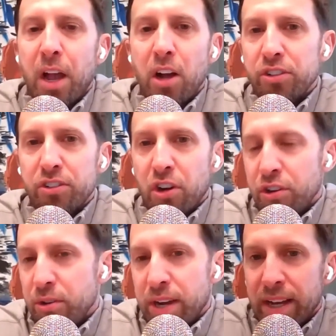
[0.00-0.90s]
I'll just call
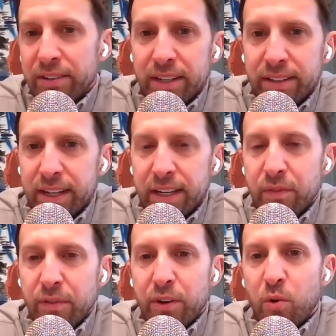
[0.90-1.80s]
you guys at the end
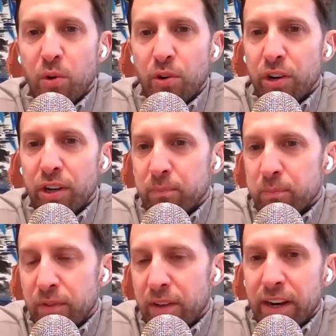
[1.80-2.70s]
of every quarter and
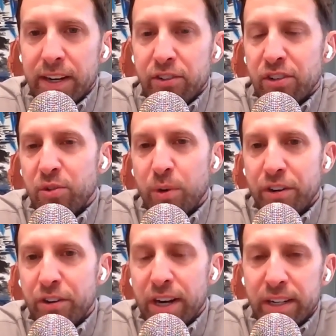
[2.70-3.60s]
I've got an extra 20
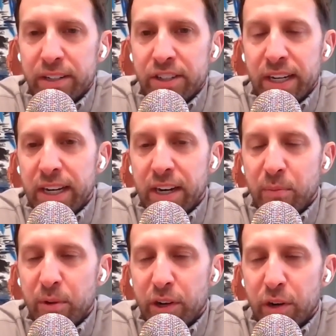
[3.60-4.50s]
grand and checking, I'll
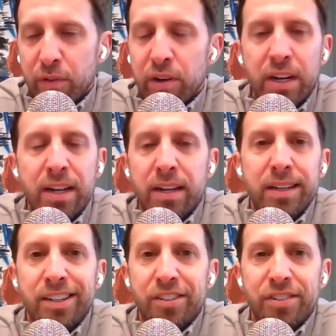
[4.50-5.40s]
move it over.
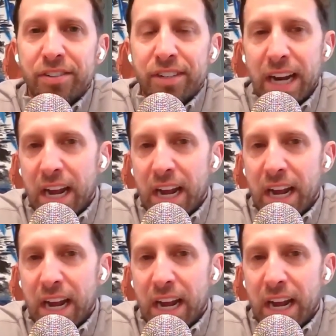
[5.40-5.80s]
just doesn't